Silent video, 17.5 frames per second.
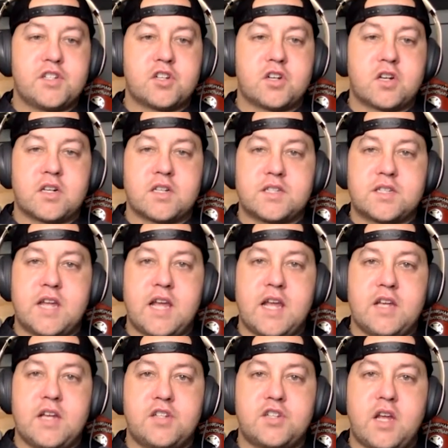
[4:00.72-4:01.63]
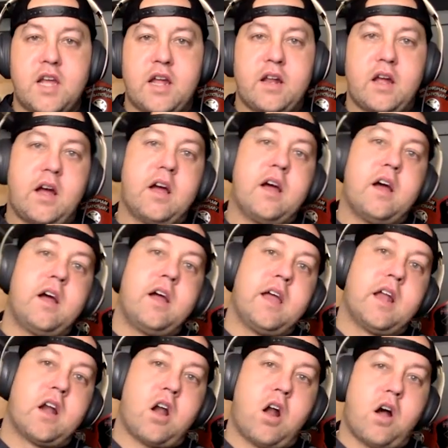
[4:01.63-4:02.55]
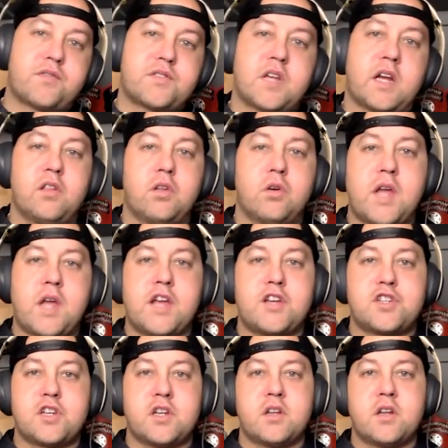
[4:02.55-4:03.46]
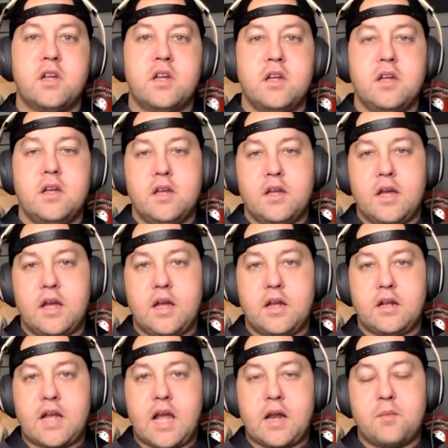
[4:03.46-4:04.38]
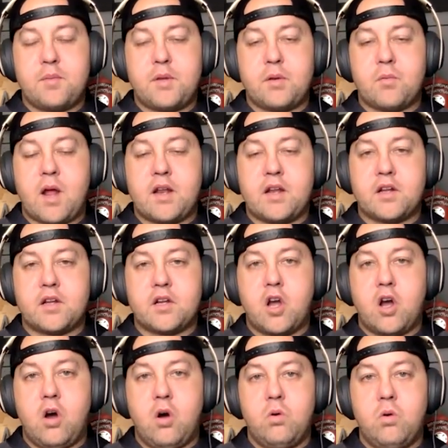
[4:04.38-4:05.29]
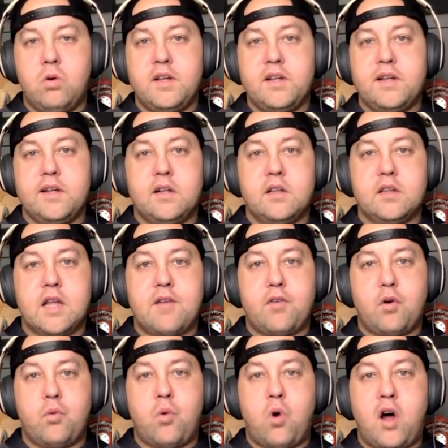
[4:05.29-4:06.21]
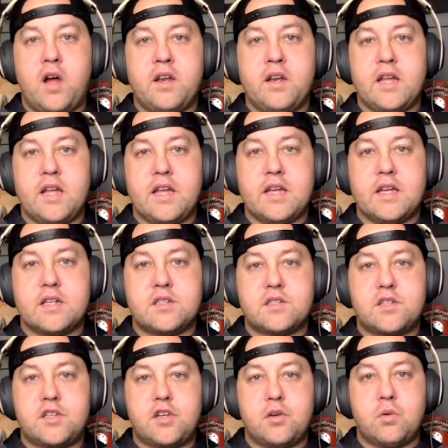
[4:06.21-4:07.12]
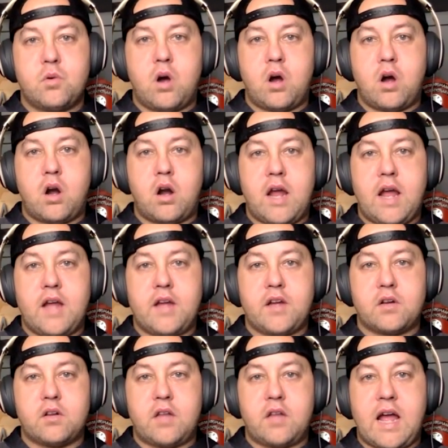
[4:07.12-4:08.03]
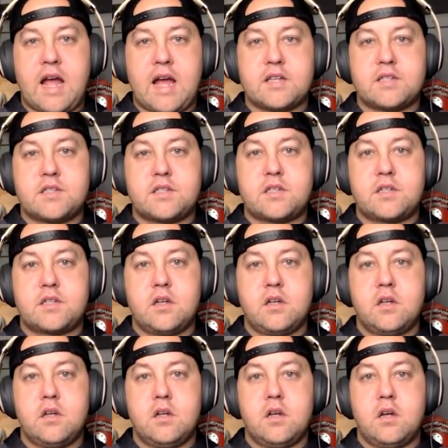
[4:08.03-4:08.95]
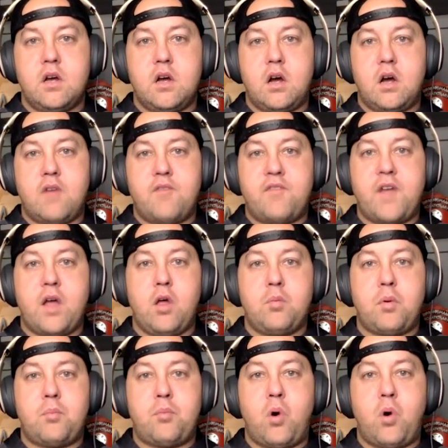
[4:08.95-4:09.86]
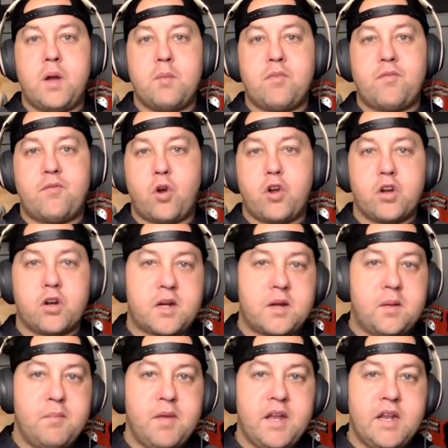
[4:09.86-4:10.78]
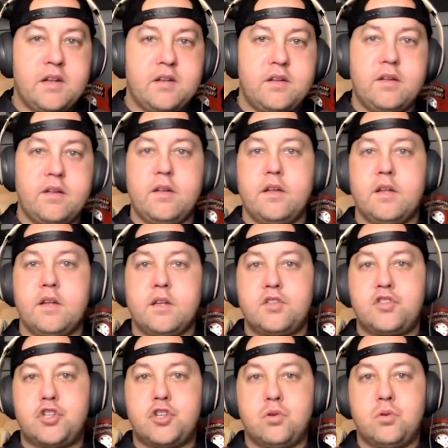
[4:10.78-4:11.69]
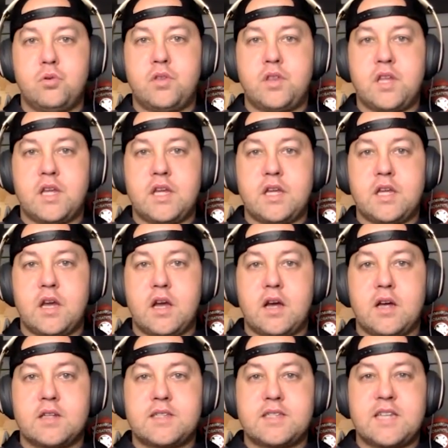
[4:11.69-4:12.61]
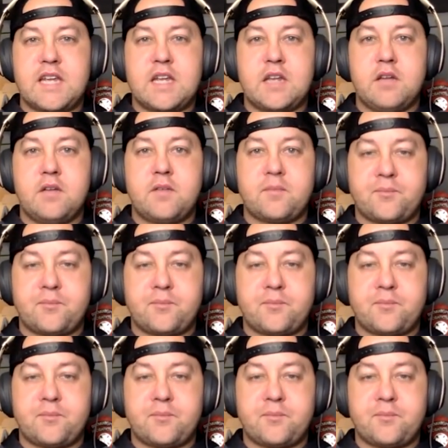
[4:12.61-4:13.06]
you're going to stage at an offsite location and kind of be ready to go. Level 1 is you are at your last available point before you're committed to the scene.